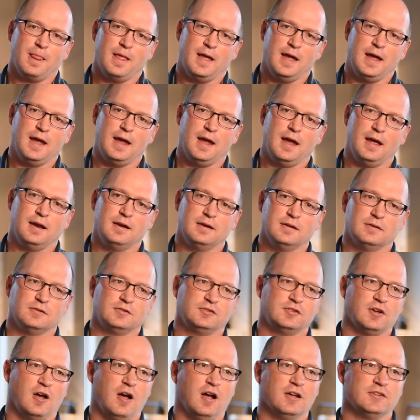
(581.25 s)
and
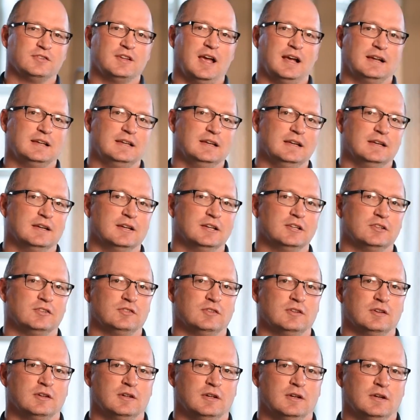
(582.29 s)
saw
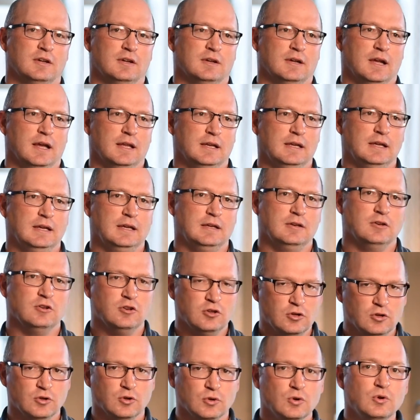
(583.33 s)
Zacchaeus, and he
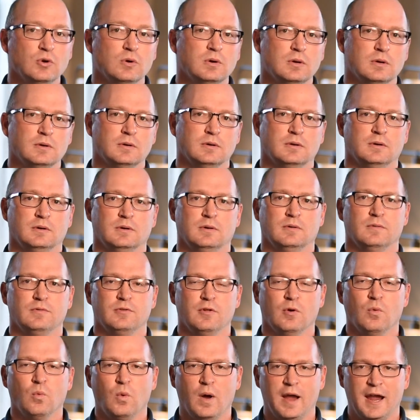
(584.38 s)
knew
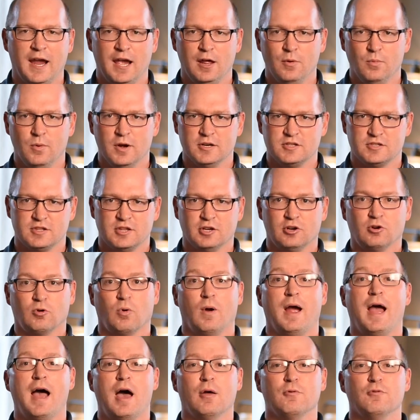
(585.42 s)
the way in which the
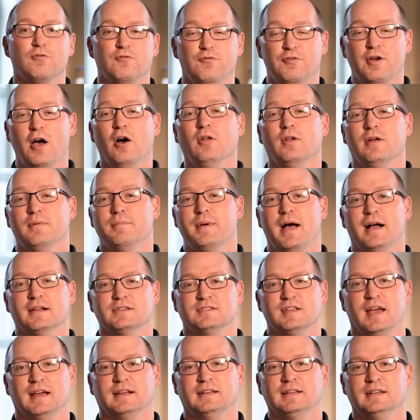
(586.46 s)
crowd felt about
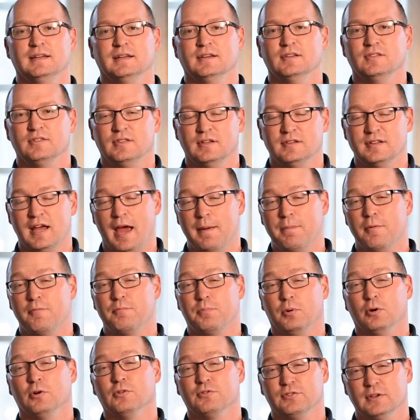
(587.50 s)
Zacchaeus, the type of
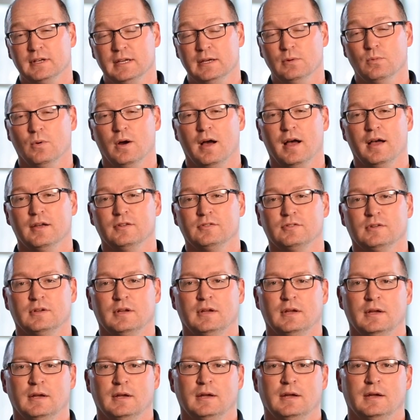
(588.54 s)
person he was.
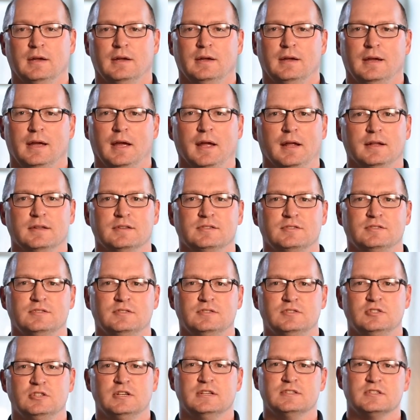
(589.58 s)
And
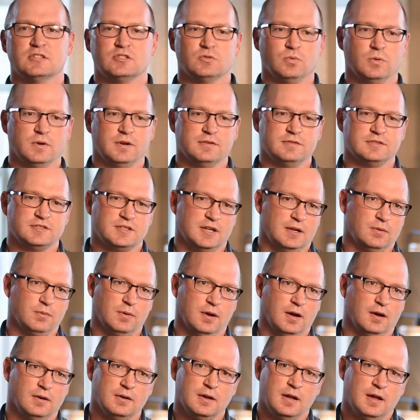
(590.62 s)
Jesus would have said,
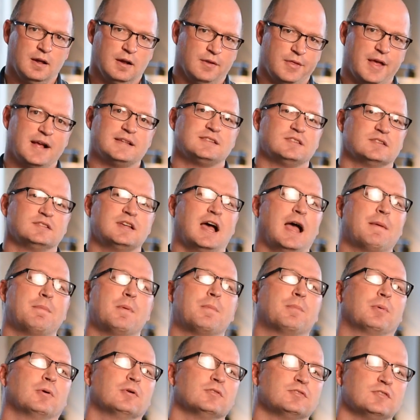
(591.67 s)
well, that's the type of
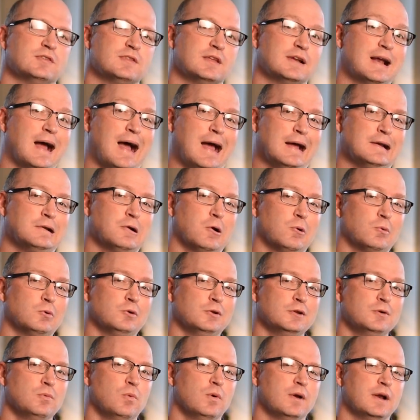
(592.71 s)
person that I don't
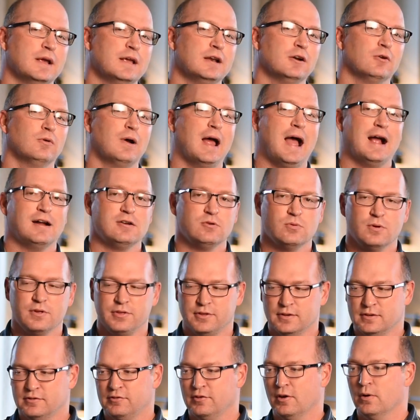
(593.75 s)
really want to interact with.
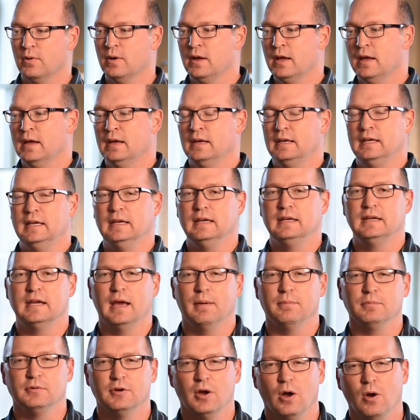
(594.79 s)
And so he
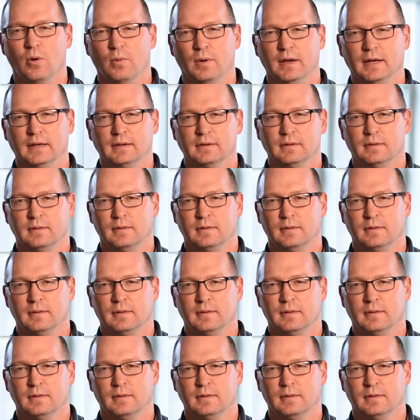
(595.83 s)
kept going.